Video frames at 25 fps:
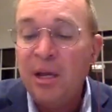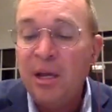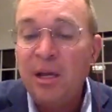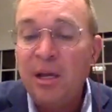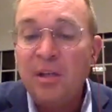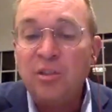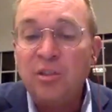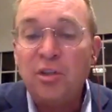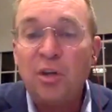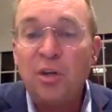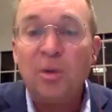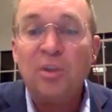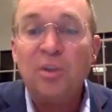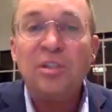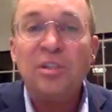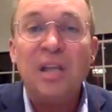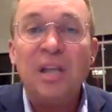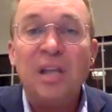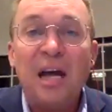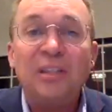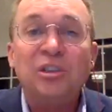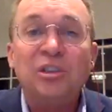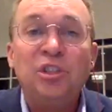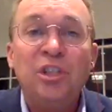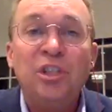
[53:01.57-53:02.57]
So it's
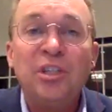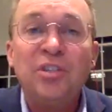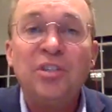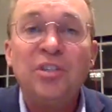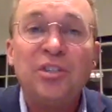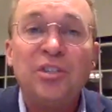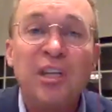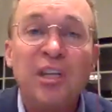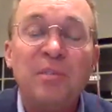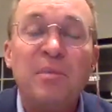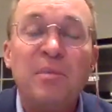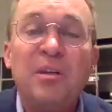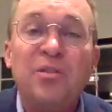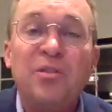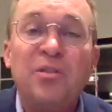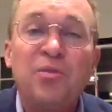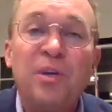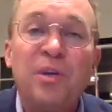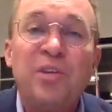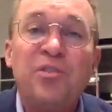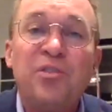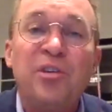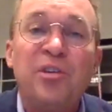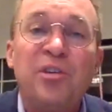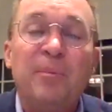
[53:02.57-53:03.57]
not just the
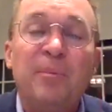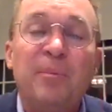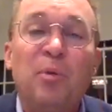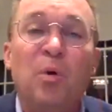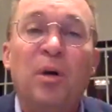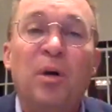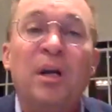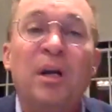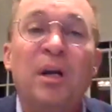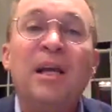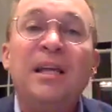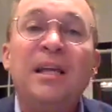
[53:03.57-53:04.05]
administration anymore.